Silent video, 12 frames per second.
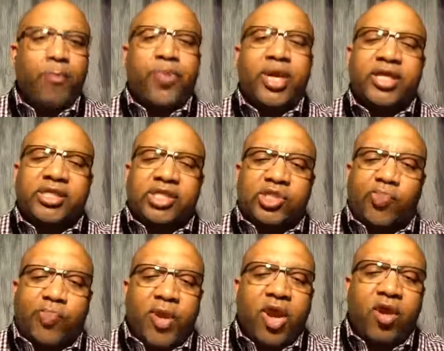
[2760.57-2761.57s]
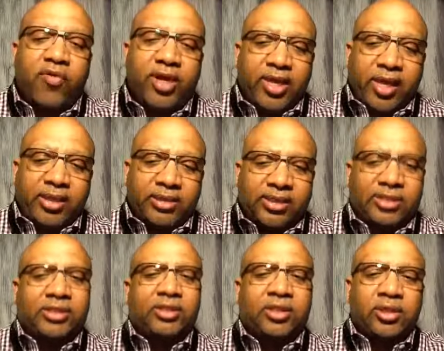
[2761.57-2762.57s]
but
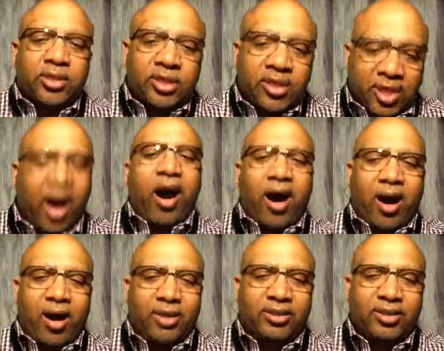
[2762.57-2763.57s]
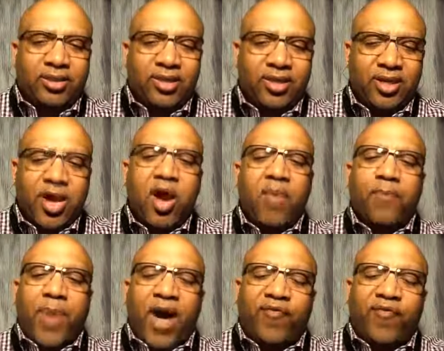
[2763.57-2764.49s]
experience God by